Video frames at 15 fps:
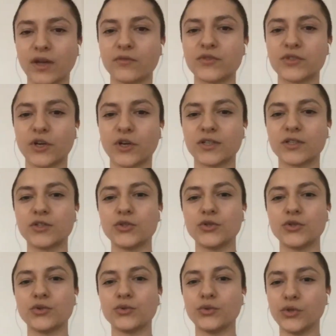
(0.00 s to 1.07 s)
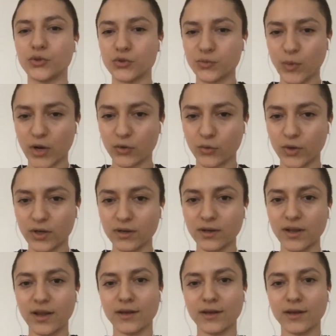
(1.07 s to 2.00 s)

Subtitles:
have started to use µRaiden,